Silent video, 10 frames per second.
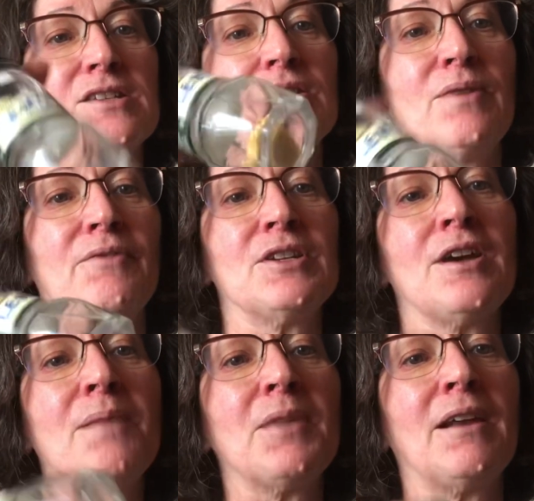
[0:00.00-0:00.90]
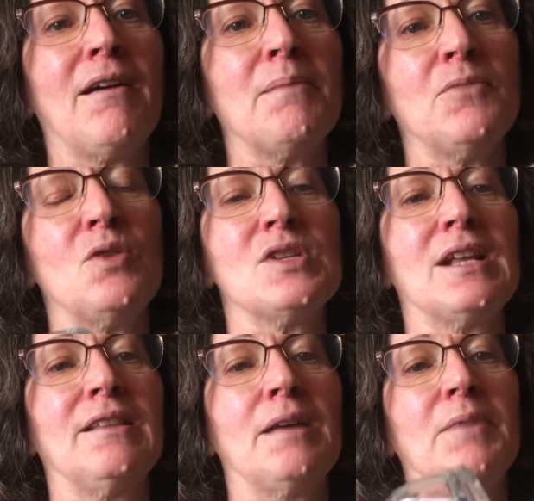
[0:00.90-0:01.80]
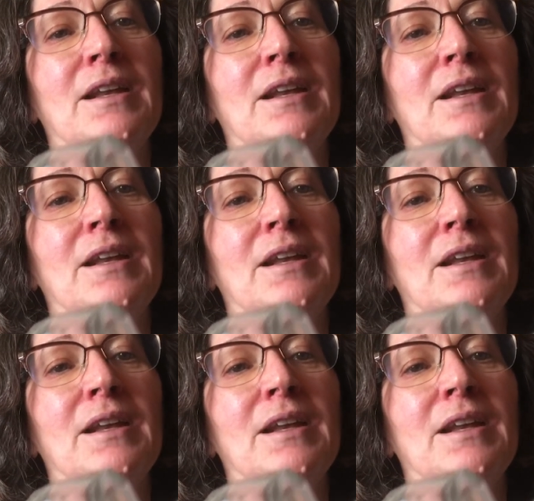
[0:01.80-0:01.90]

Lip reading: So every time that I'm using lemon,